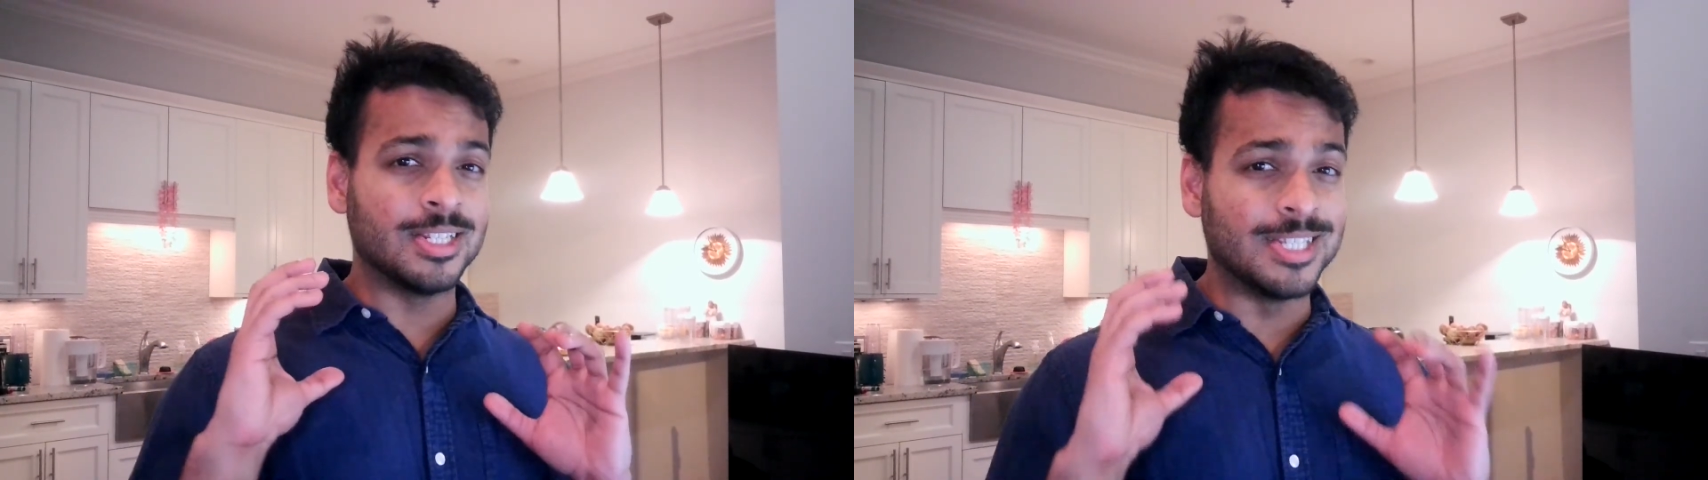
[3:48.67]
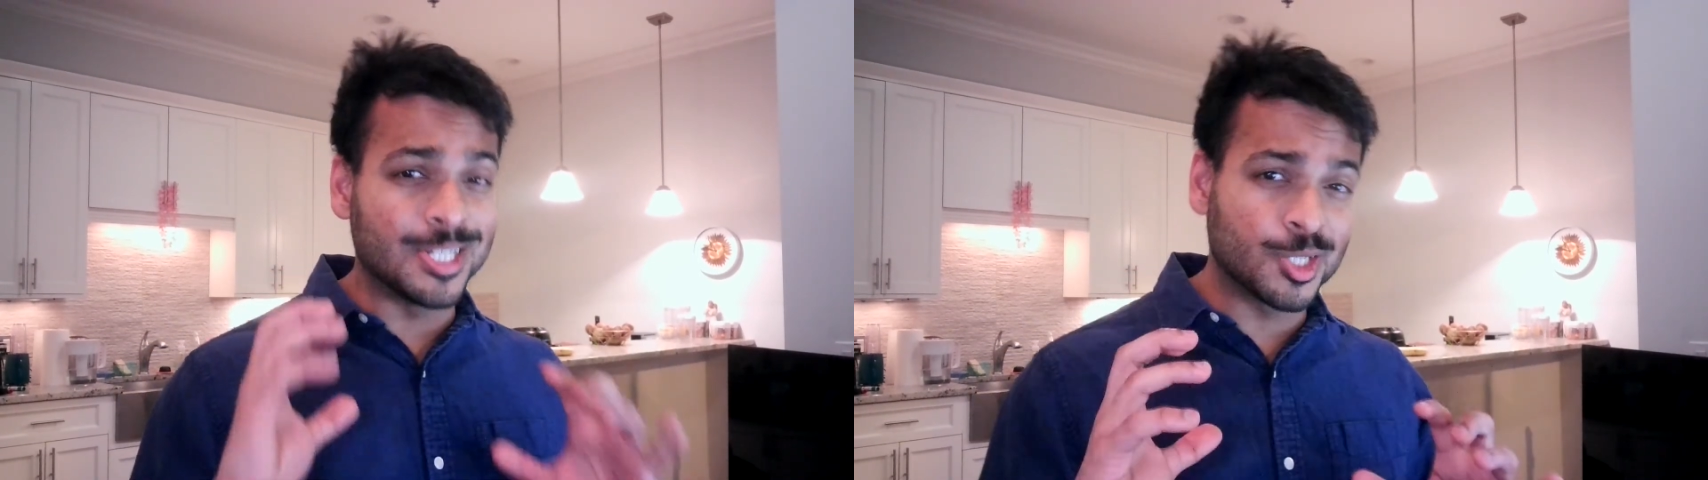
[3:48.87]

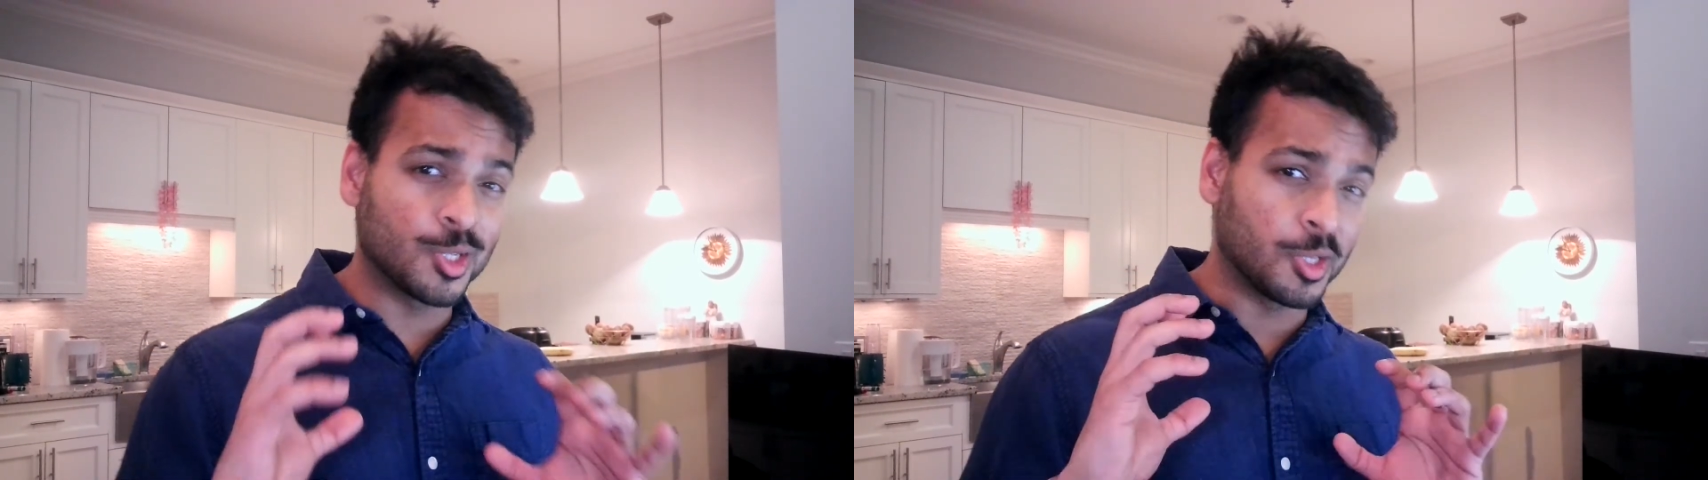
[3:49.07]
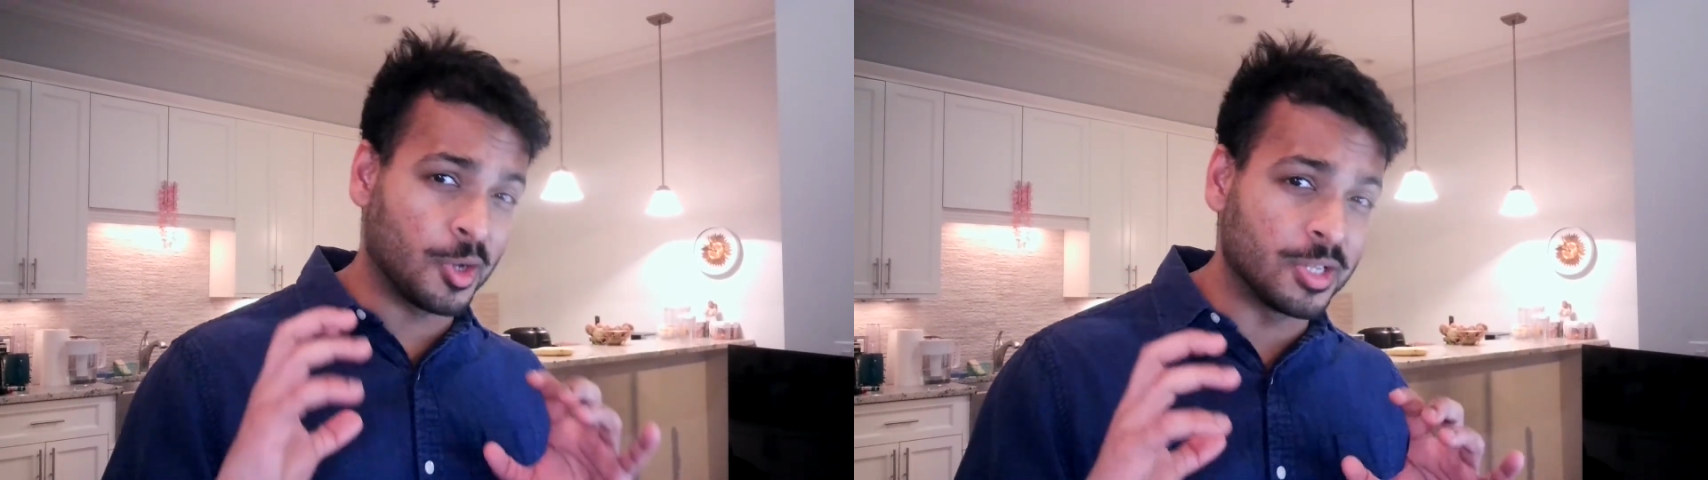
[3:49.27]

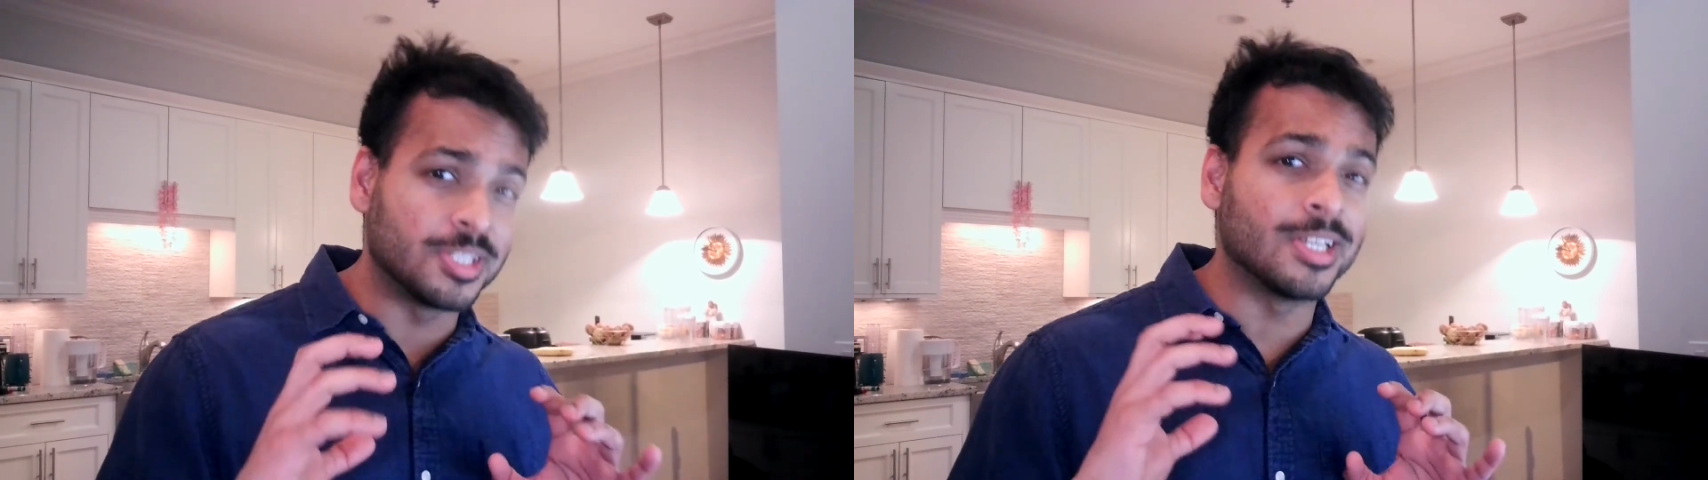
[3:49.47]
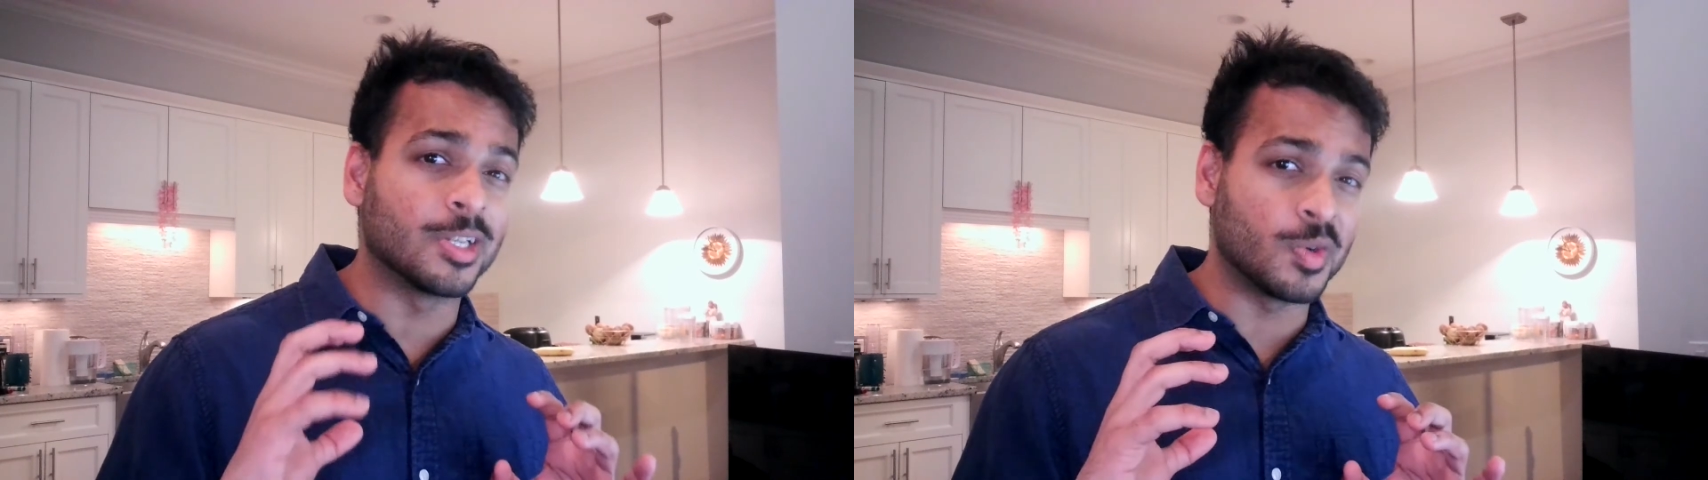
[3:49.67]
digital
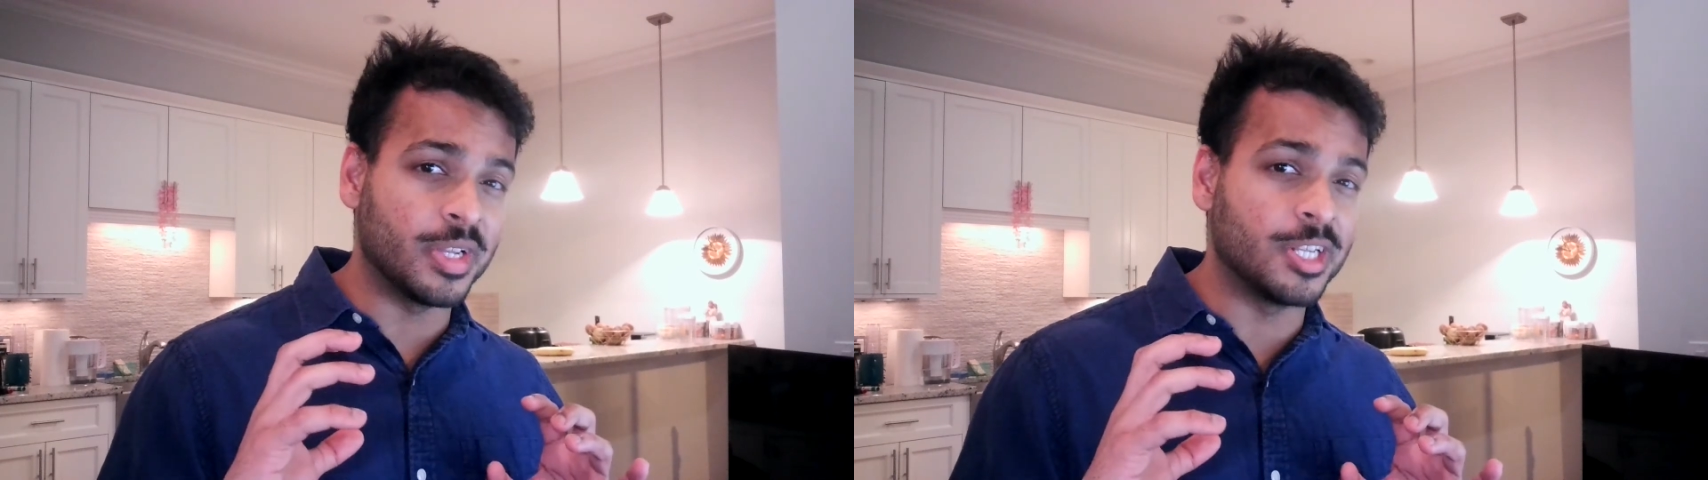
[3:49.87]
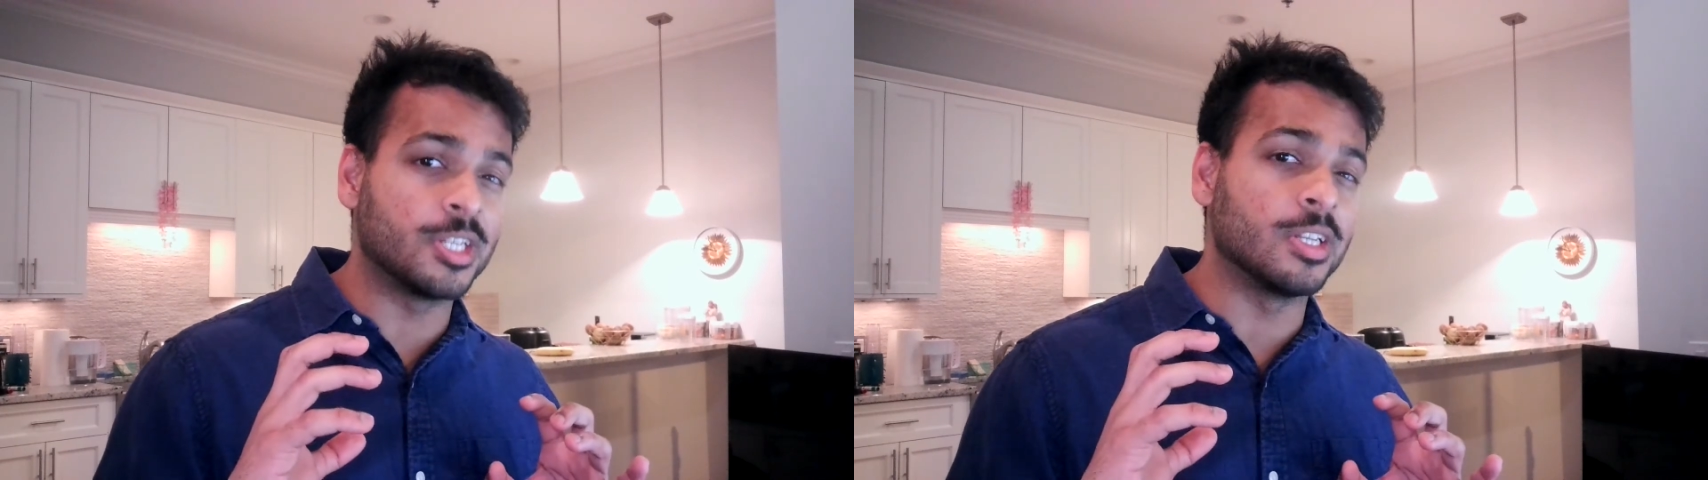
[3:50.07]
content
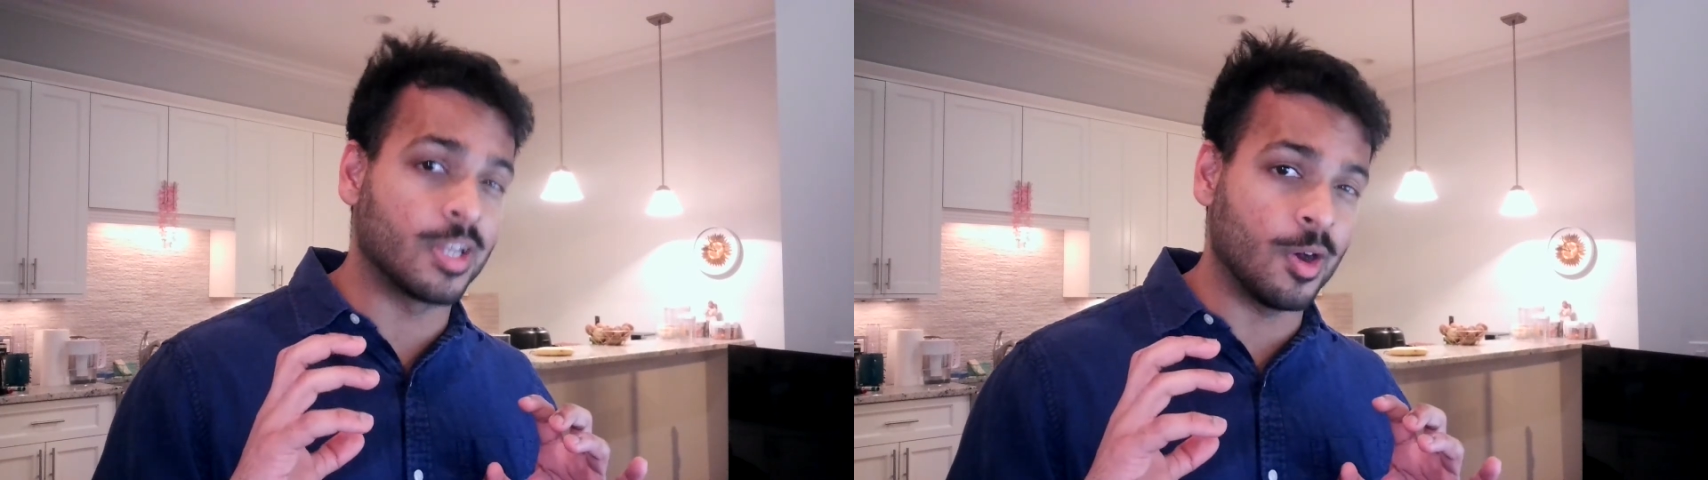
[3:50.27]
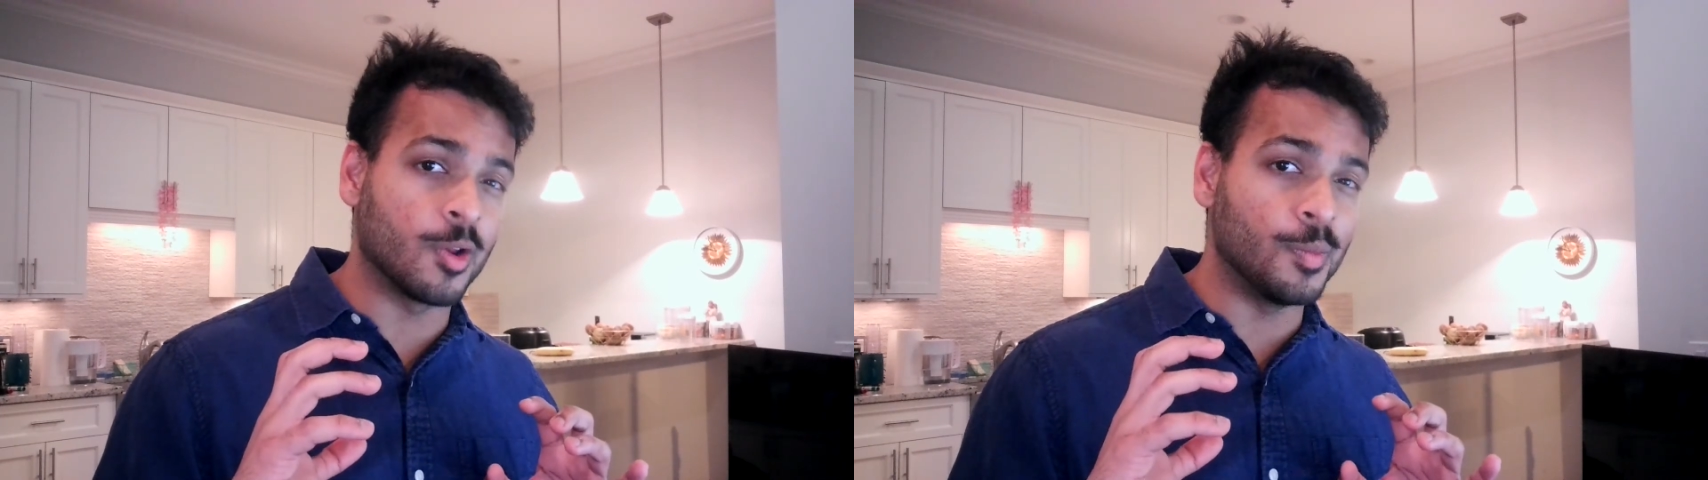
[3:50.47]
creation
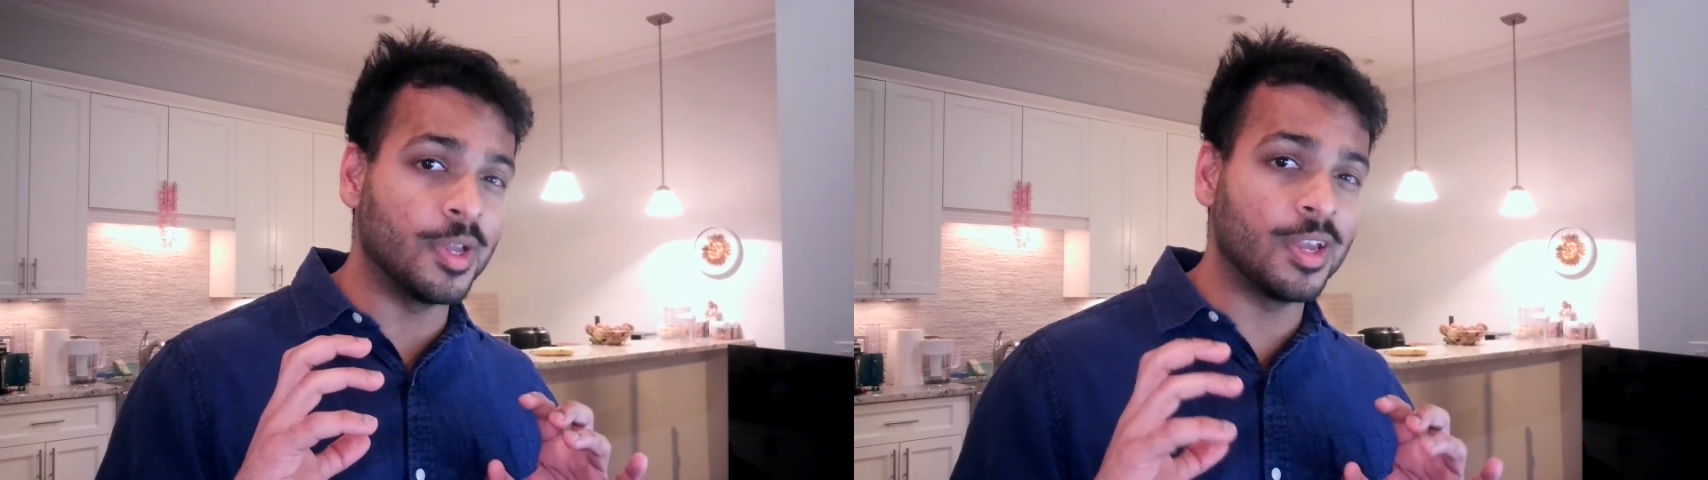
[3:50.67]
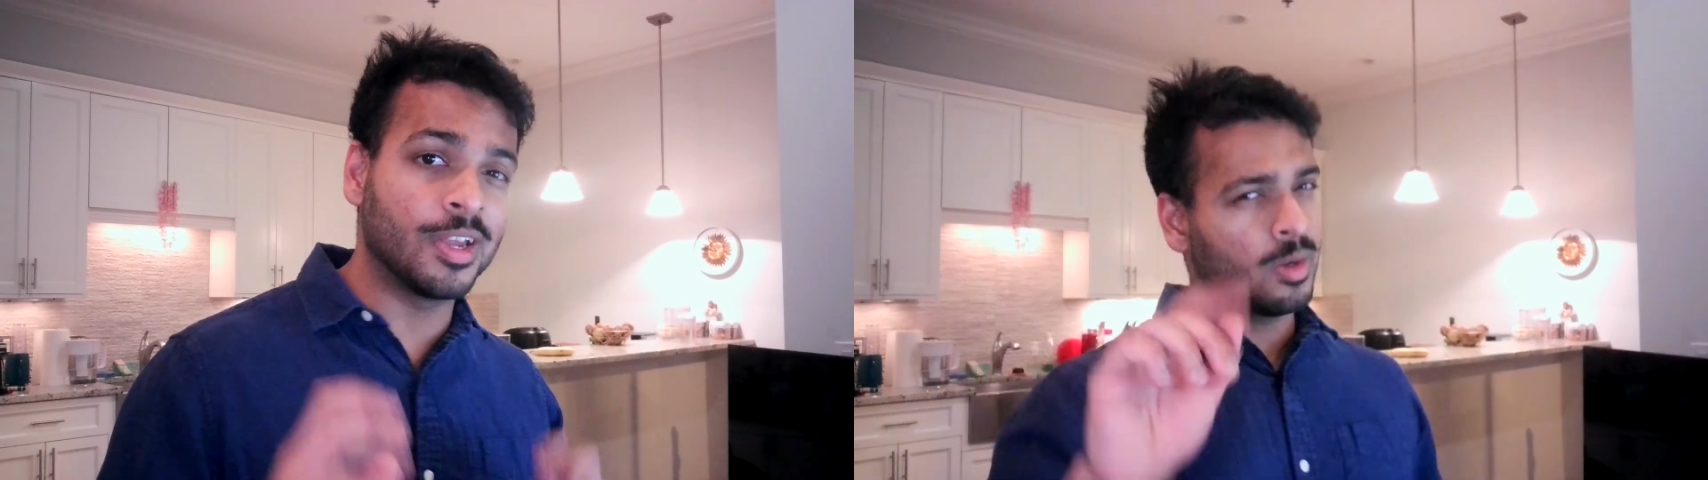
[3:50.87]
economy.